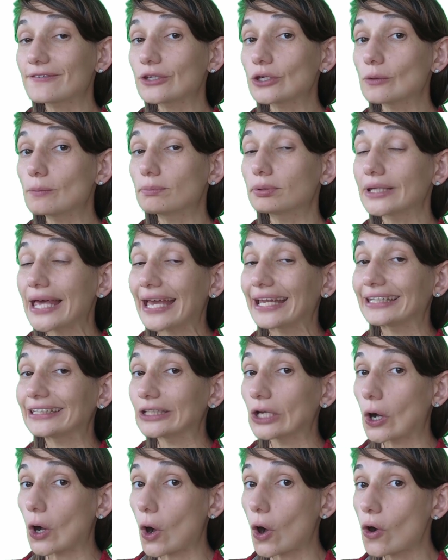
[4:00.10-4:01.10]
if you
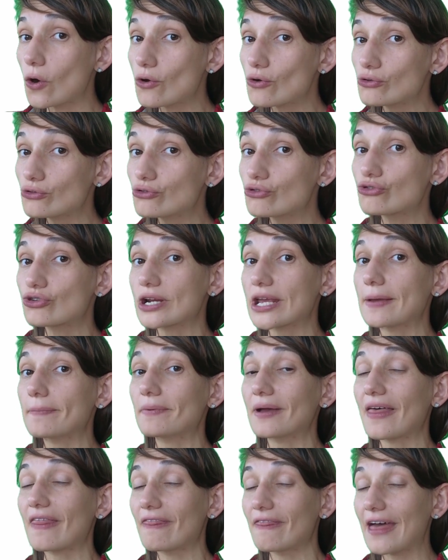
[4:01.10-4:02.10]
plan your own
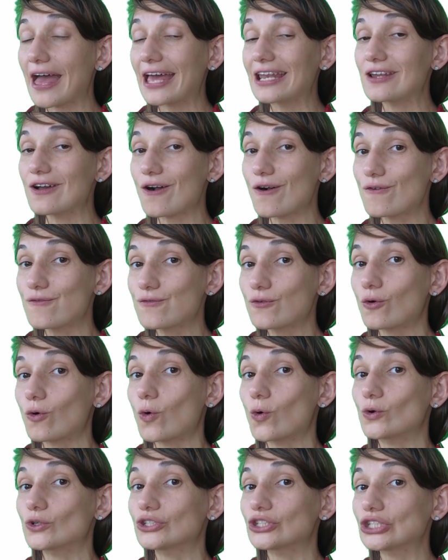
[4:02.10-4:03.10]
trip, then of
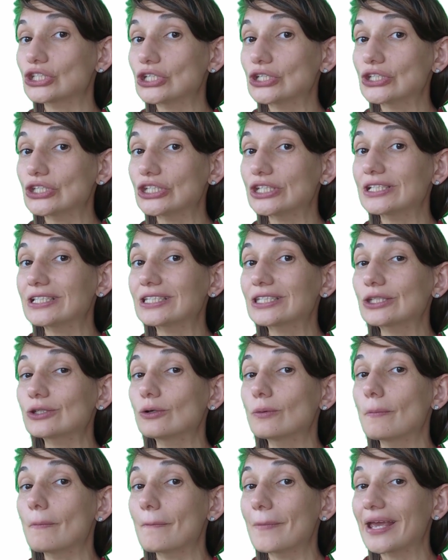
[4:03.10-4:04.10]
course you need
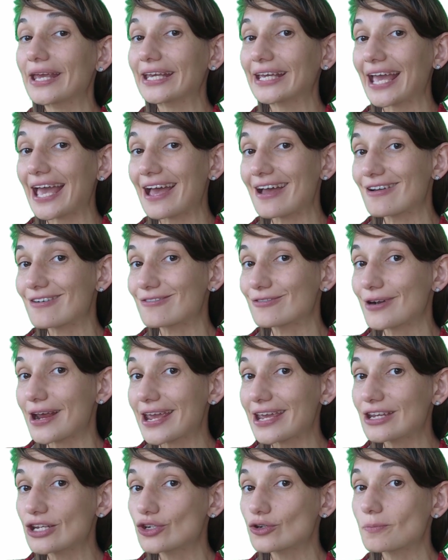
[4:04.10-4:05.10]
to make
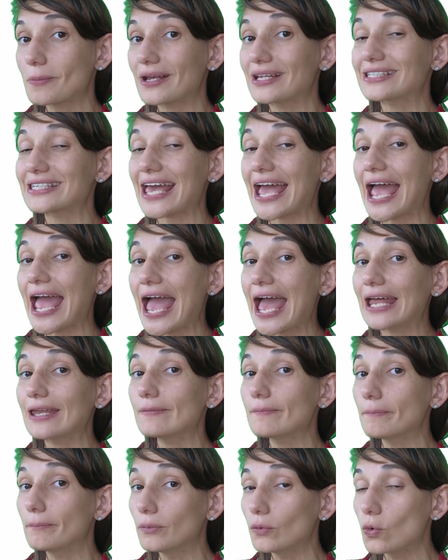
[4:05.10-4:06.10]
arrangements
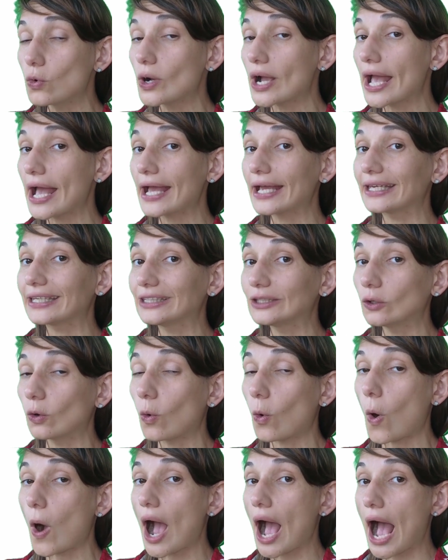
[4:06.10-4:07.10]
and book
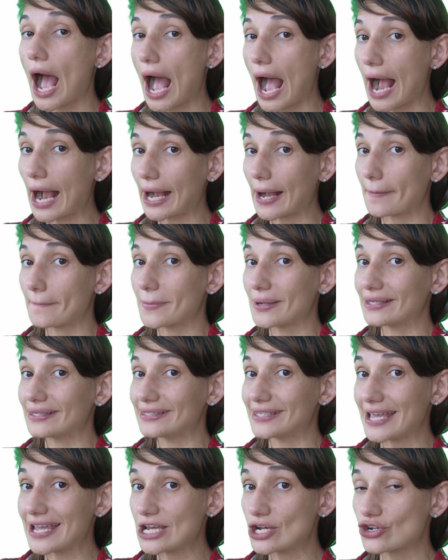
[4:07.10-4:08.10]
your
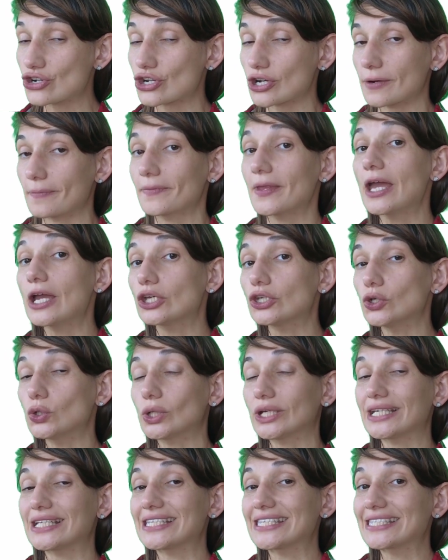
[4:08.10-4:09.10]
accommodation.
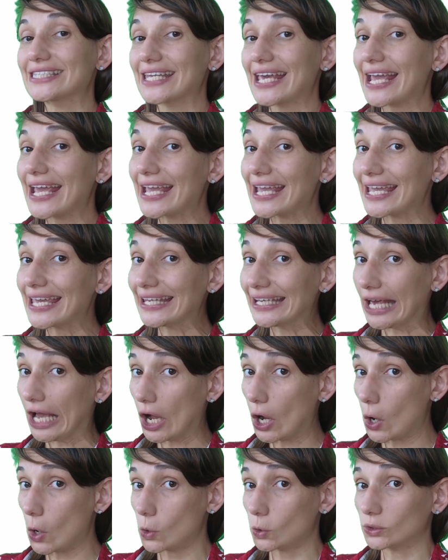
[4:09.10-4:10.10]
You can stay in
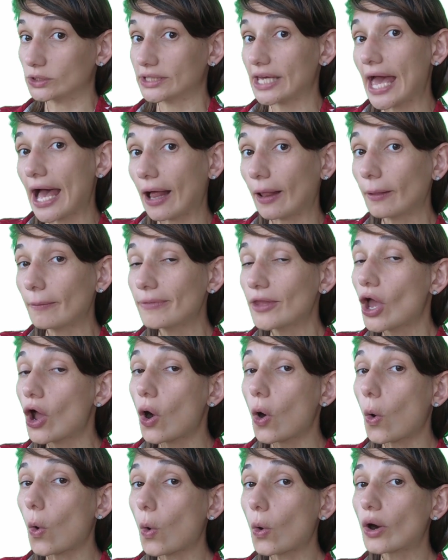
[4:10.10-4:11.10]
a hotel
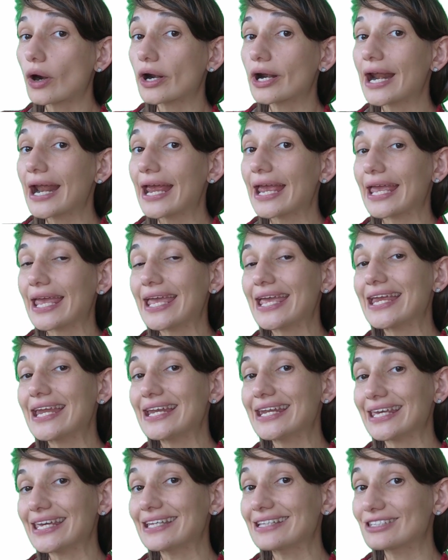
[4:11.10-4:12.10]
or
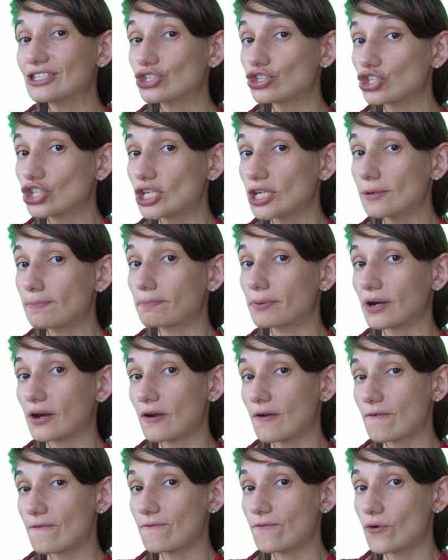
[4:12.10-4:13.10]
in its
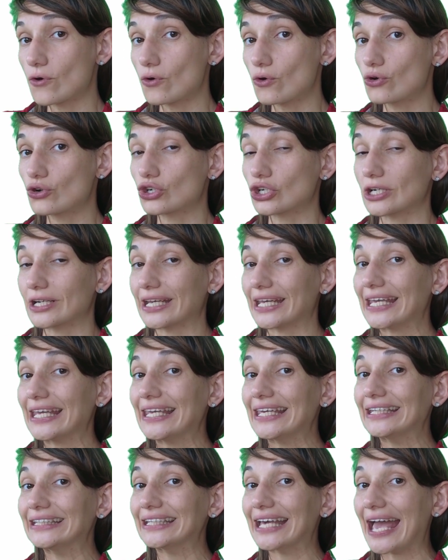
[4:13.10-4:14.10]
cheaper version,
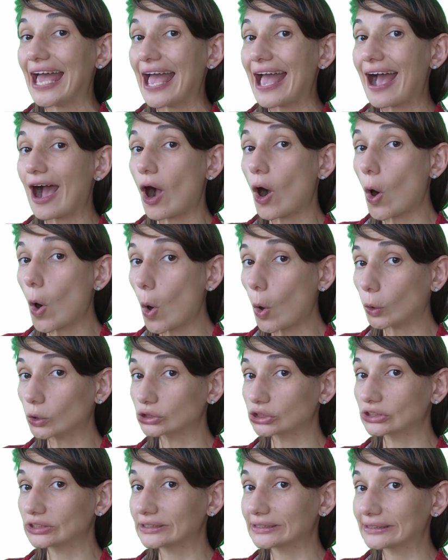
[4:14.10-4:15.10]
in a
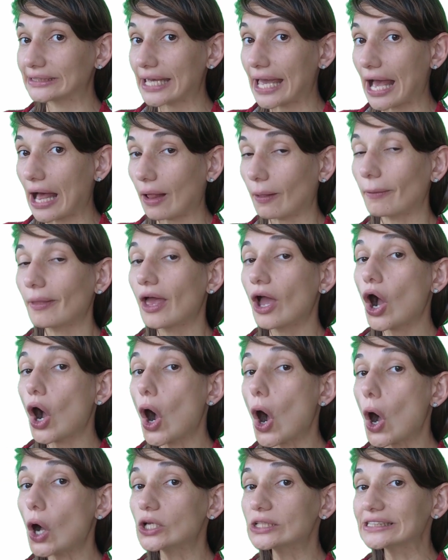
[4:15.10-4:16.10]
hostel.
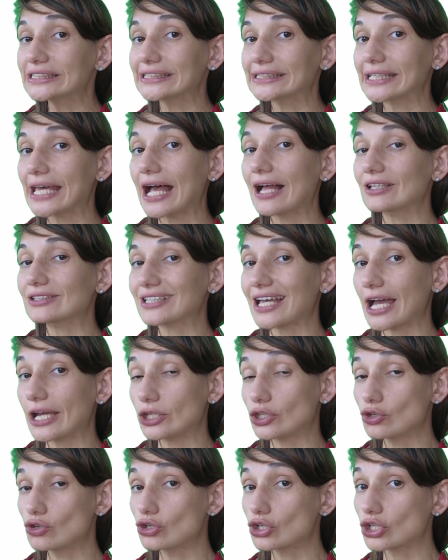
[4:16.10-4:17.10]
Hostels are
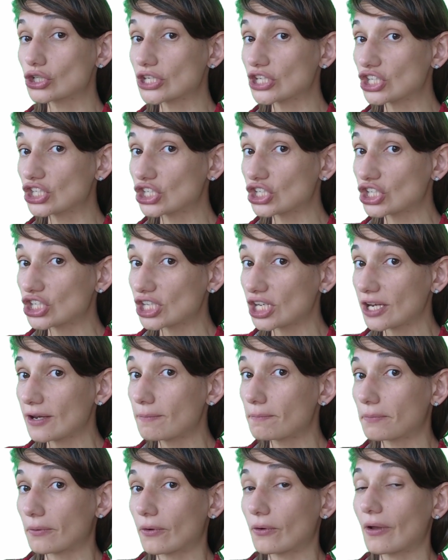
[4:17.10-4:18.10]
usually
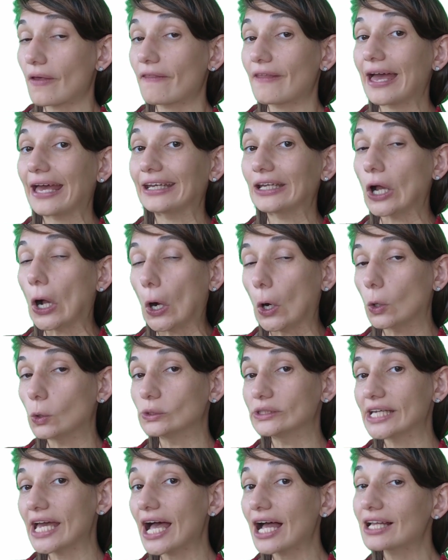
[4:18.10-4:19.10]
cheaper than
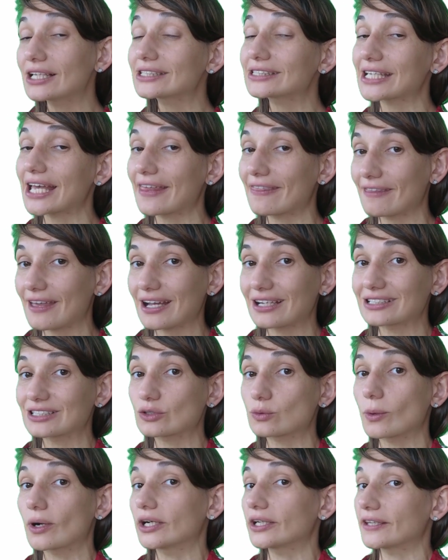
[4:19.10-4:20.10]
hotels, and
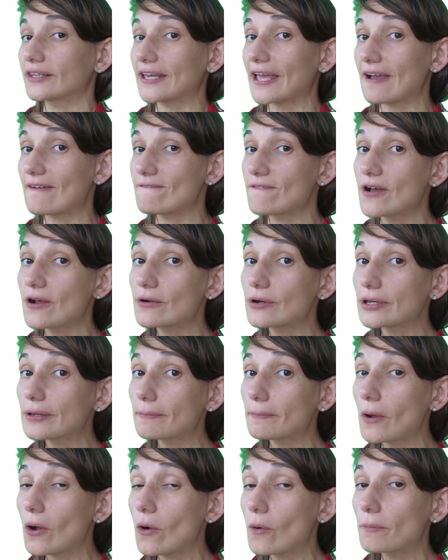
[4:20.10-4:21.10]
that's why they are
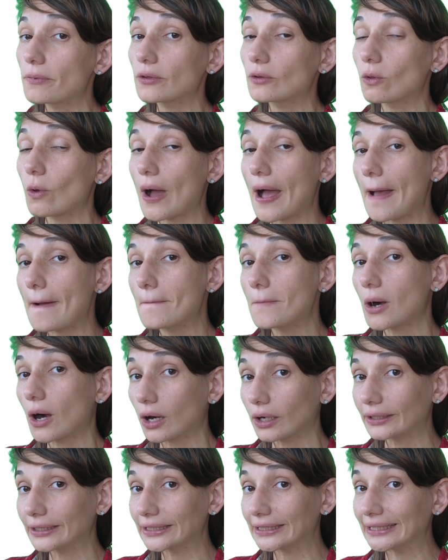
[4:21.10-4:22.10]
very popular
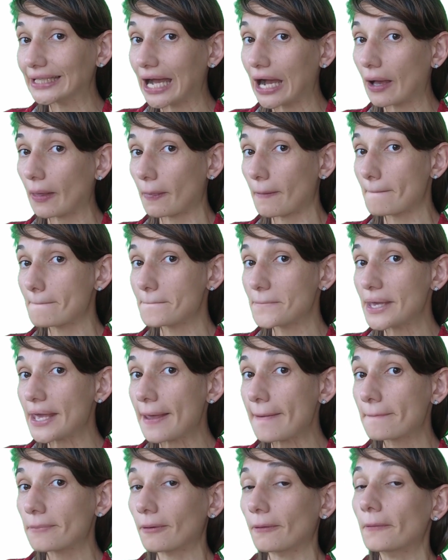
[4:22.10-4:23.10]
among young
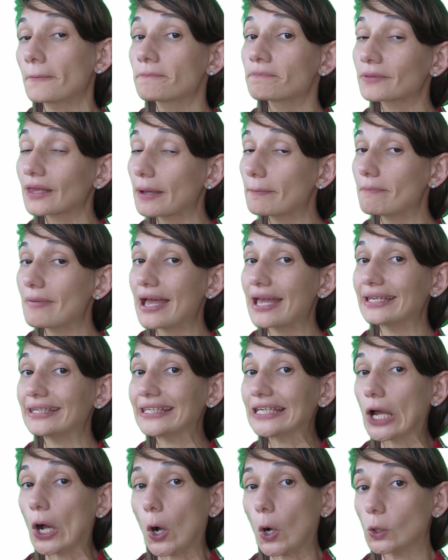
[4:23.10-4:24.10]
people.
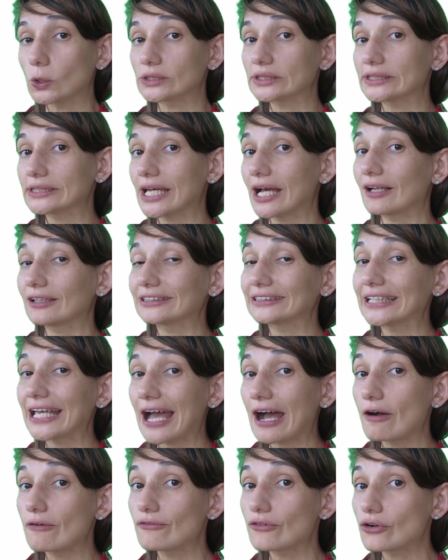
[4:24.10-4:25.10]
Many hostels
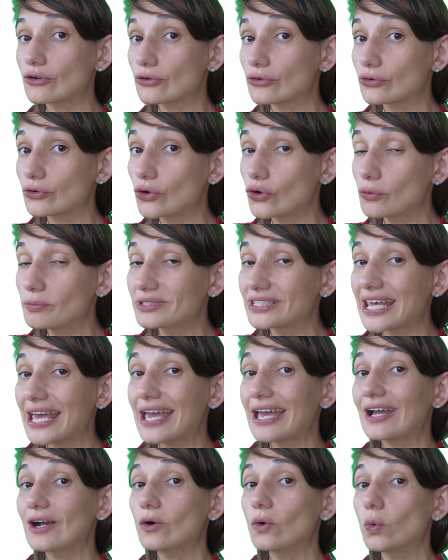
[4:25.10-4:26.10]
have rooms
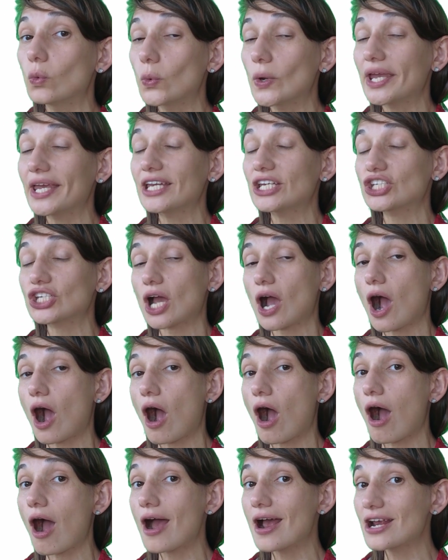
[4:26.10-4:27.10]
which
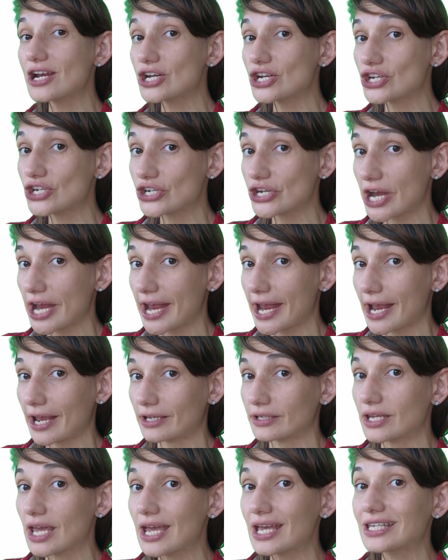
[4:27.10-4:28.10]
are
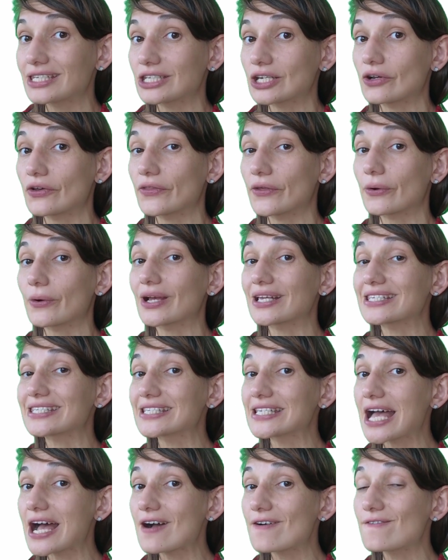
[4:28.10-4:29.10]
shared. So there are
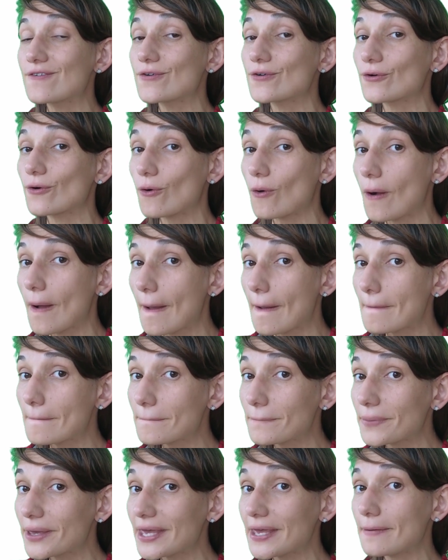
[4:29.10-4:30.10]
several
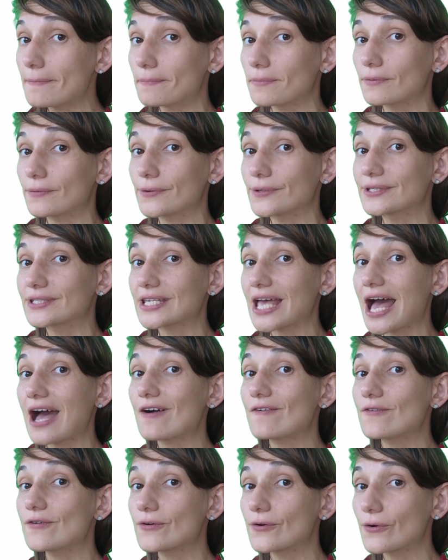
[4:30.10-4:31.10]
people,
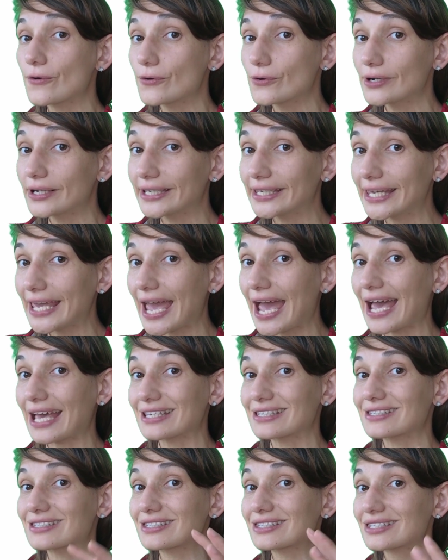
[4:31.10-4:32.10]
several
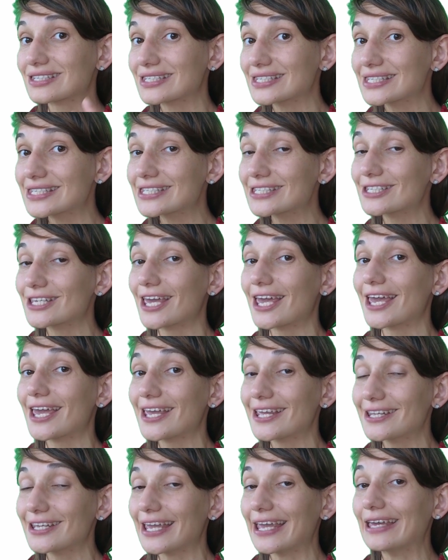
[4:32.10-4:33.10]
guests
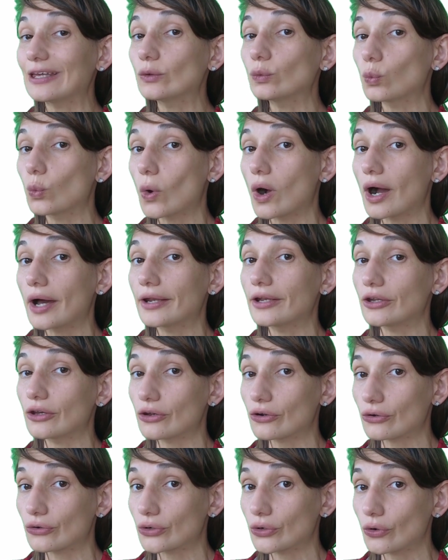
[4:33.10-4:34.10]
staying in one
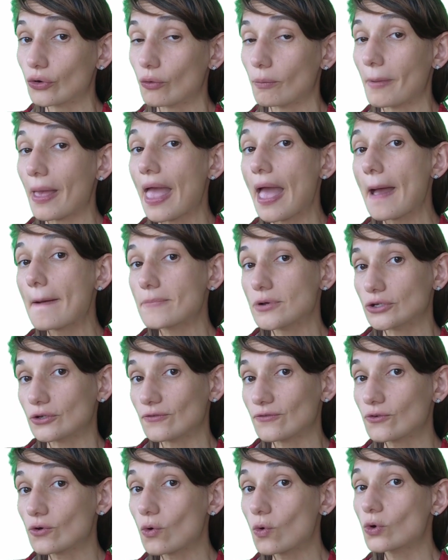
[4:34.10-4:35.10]
room. But
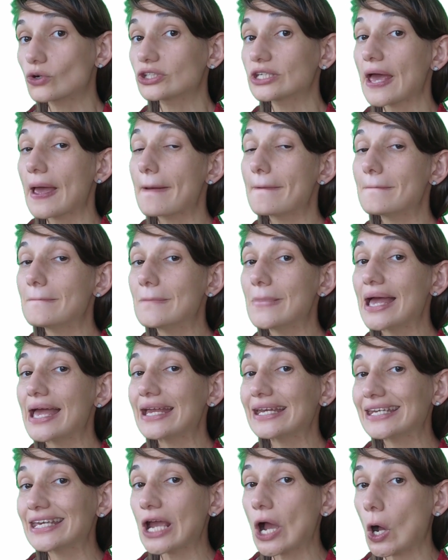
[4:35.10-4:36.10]
of course,
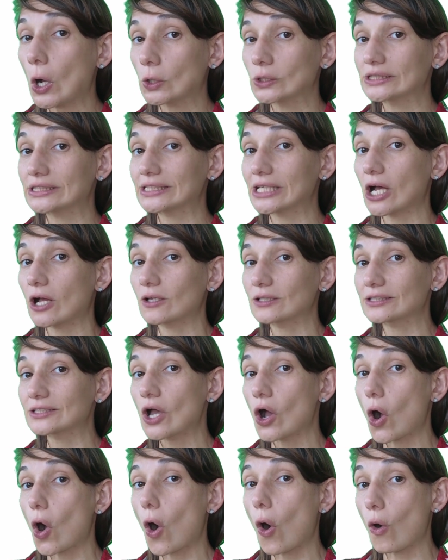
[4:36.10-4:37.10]
many
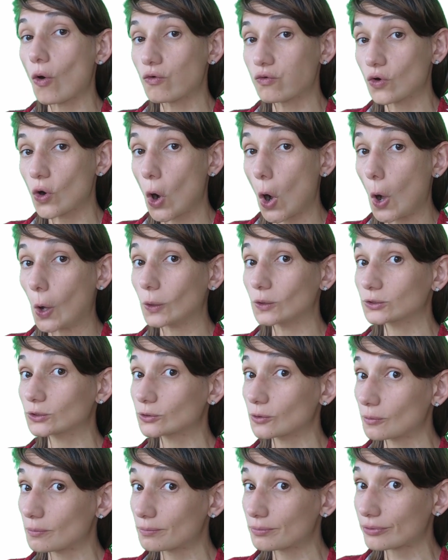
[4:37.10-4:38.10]
hostels offer
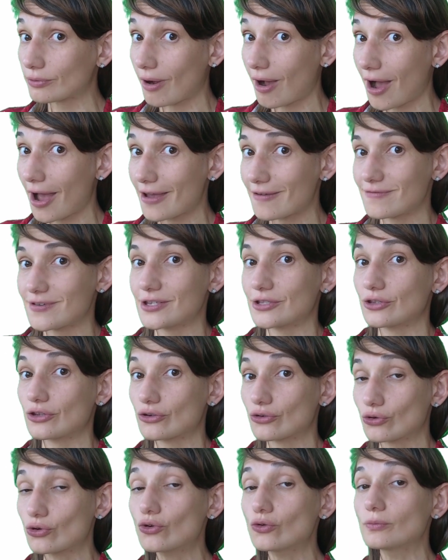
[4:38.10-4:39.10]
also private
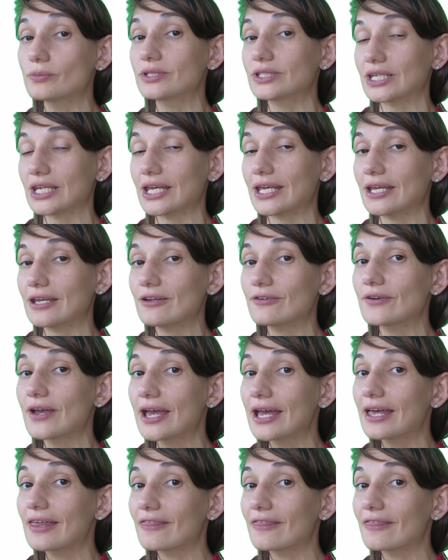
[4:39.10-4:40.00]
rooms if